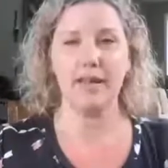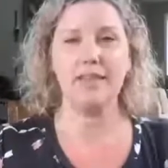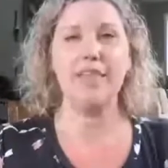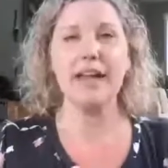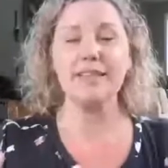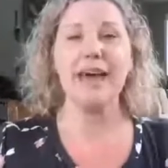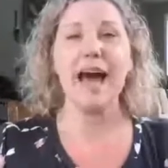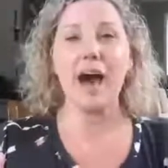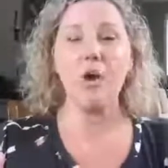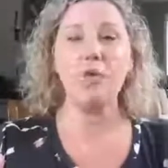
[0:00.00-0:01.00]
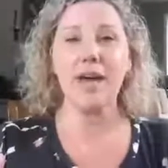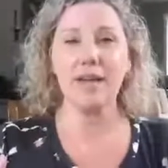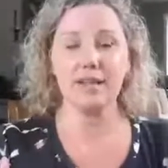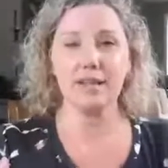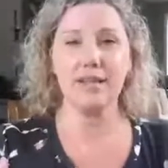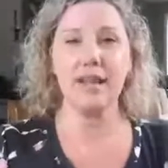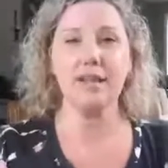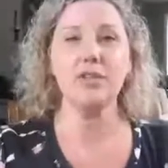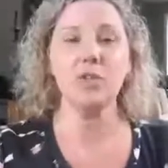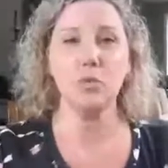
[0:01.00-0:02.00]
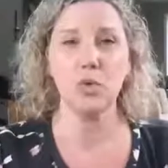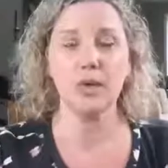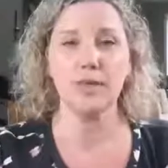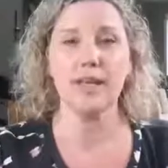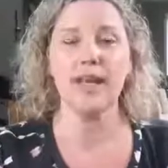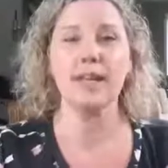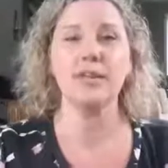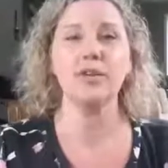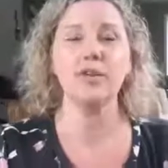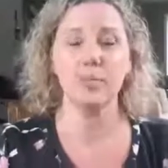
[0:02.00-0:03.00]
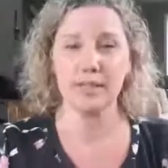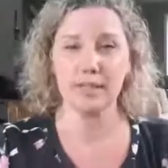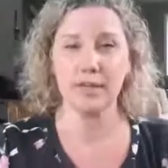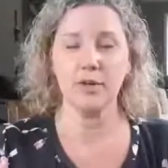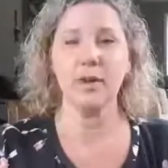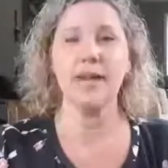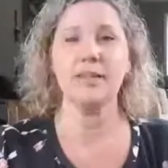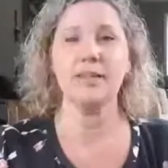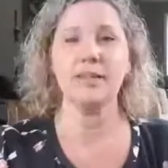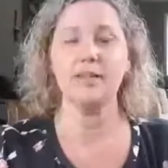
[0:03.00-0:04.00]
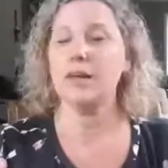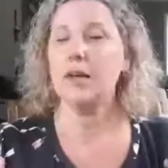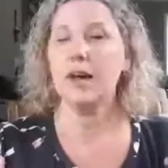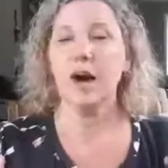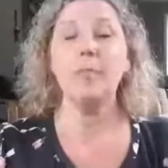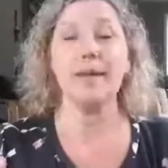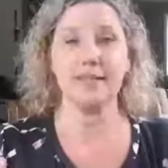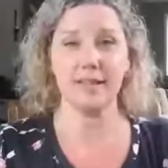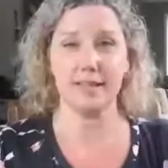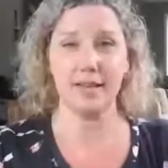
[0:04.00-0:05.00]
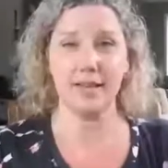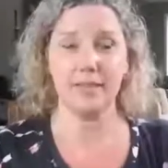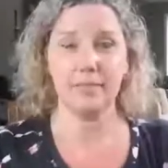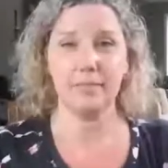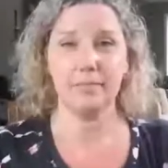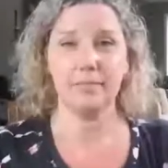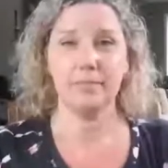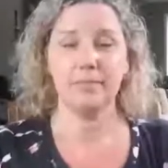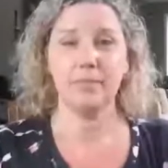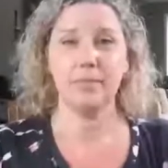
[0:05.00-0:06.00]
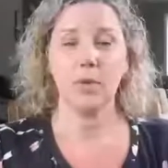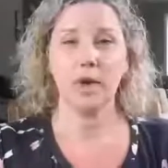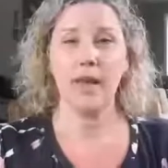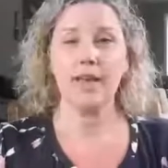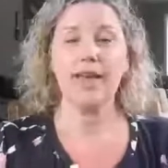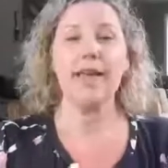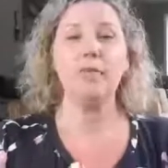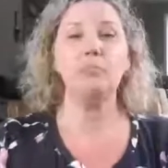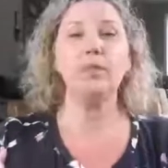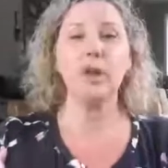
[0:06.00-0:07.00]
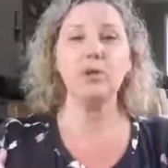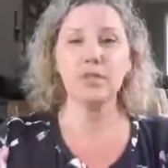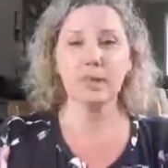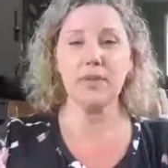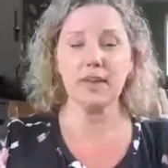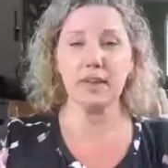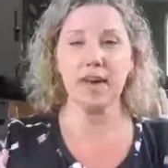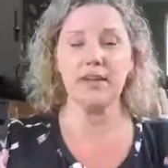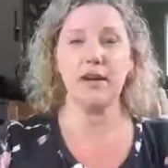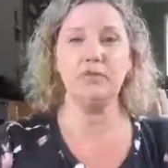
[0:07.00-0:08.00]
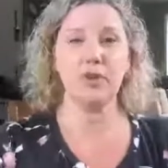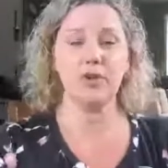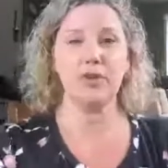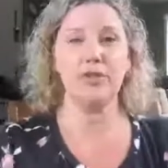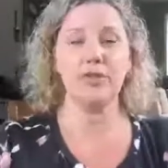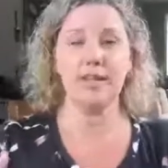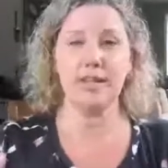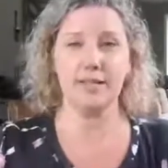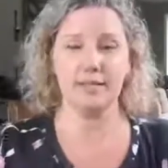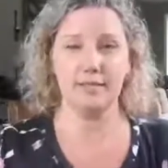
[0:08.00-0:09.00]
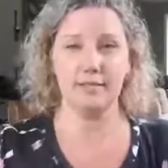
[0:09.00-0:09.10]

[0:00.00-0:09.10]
That's how that technology works as a herbicide or as a pesticide. Okay? It blows up the gut of the critter that eats it.